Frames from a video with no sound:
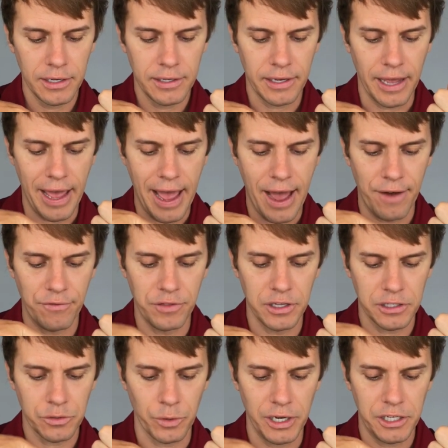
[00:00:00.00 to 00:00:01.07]
to have the
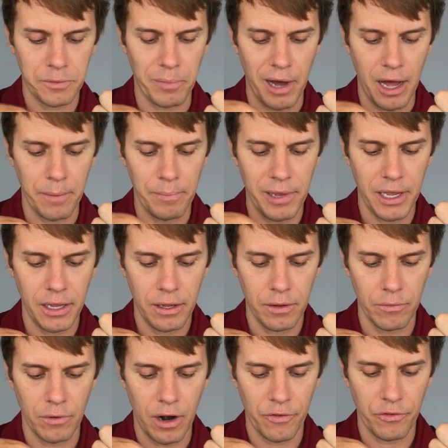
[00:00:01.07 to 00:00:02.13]
sweet spot be
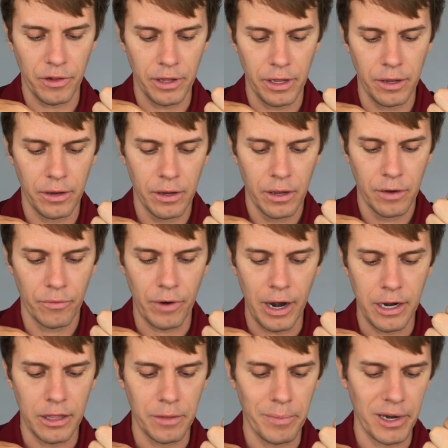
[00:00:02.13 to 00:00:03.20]
roughly
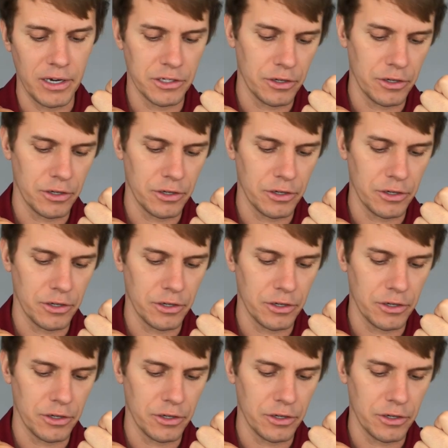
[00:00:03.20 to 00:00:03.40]
right in the middle.